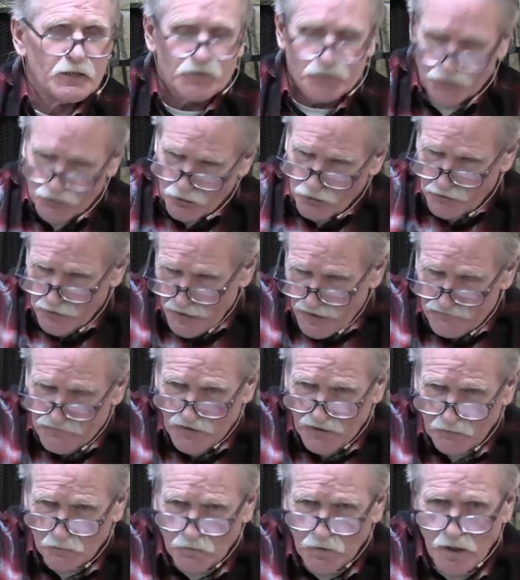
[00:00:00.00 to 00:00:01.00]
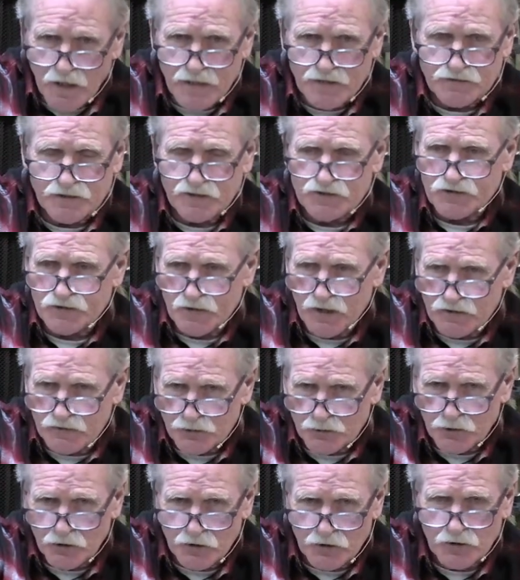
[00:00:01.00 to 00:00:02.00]
You don't have that right. That's not
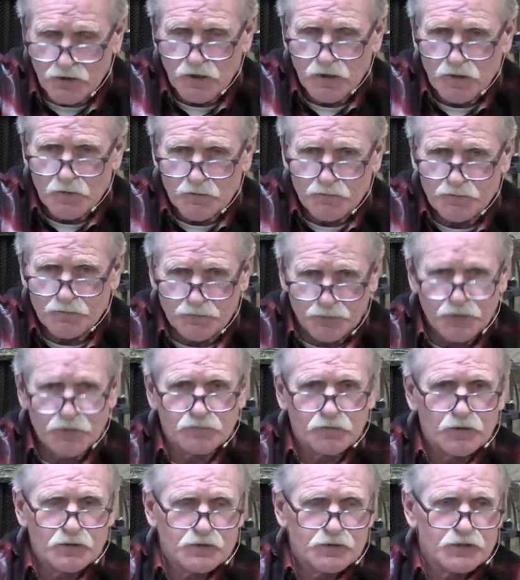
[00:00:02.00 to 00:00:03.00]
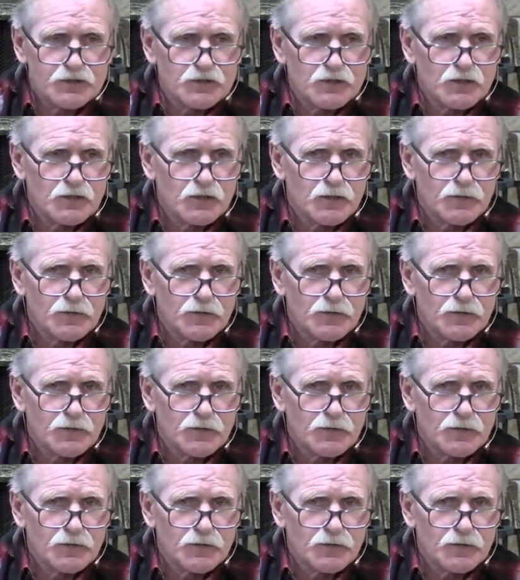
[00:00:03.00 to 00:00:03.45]
your privilege.